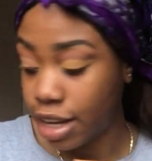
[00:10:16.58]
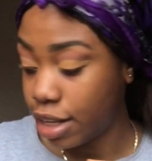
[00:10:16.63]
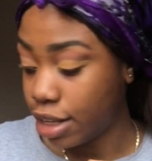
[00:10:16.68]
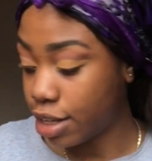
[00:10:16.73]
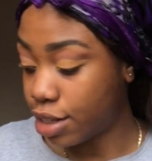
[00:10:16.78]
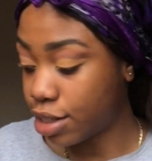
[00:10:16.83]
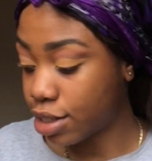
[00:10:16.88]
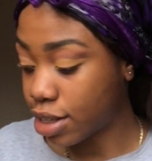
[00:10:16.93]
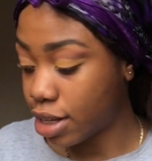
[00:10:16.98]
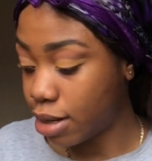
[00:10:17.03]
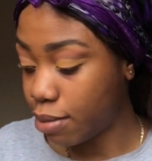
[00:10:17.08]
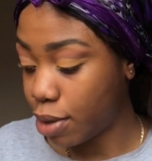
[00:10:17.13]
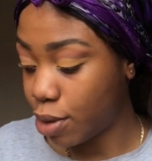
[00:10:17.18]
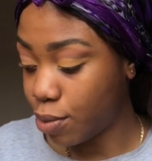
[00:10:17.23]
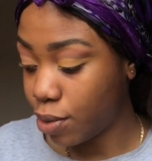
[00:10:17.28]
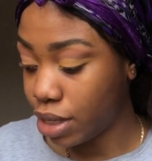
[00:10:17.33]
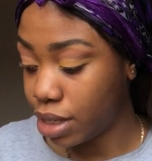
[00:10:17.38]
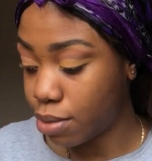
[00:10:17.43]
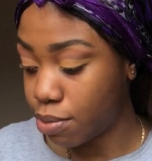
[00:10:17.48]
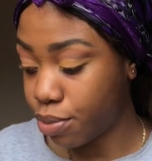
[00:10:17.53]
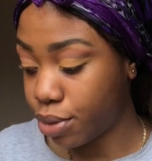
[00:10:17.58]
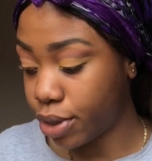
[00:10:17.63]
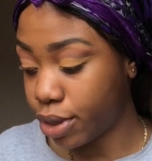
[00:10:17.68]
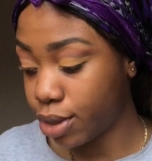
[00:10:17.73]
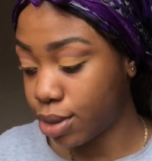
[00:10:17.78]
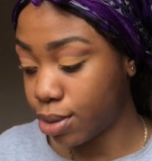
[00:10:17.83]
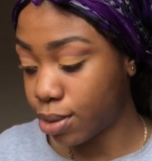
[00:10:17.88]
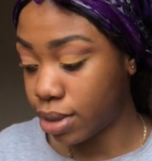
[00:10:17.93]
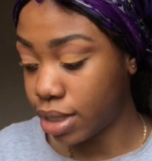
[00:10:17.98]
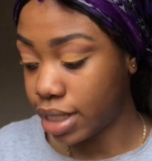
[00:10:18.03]
you're just gonna be reading
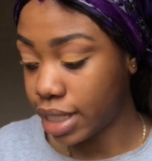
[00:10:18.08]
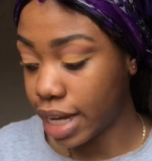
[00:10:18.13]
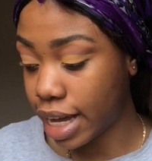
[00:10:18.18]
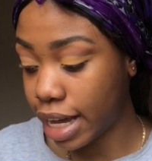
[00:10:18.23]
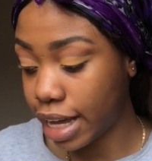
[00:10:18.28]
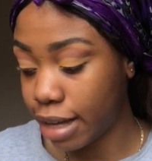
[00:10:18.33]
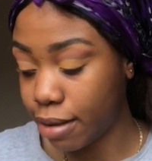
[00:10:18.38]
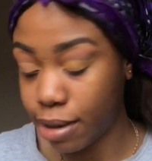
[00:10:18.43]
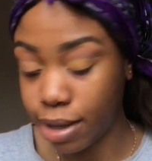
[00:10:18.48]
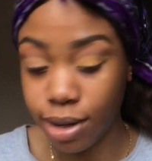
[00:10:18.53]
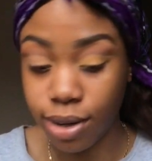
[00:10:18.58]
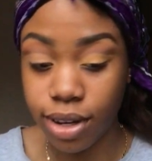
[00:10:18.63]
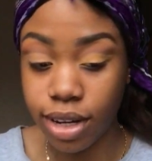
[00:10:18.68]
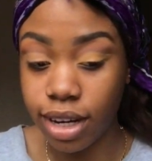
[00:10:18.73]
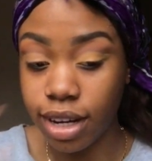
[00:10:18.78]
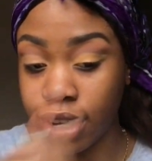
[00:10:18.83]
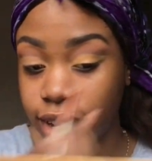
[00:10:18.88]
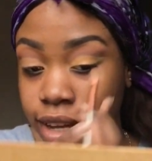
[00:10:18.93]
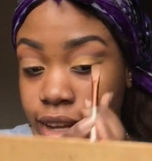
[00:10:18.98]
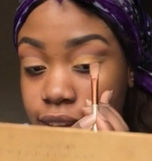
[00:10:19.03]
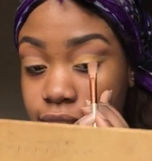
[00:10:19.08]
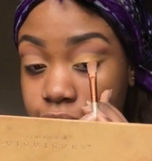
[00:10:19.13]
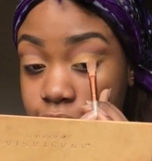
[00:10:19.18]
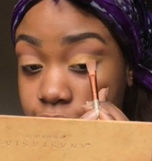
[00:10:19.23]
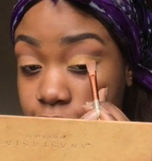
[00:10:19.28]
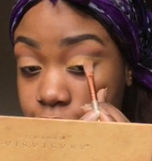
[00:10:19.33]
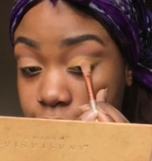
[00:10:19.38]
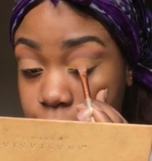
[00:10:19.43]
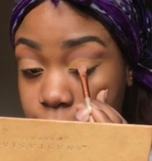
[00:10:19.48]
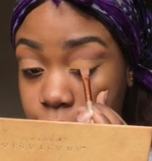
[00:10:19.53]
books all the time, you're not gonna,
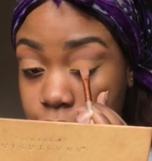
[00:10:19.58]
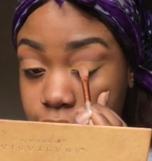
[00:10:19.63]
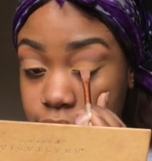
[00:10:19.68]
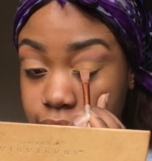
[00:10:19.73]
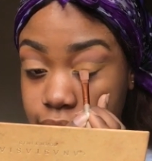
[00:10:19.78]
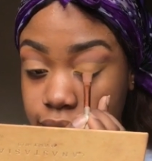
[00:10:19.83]
you know,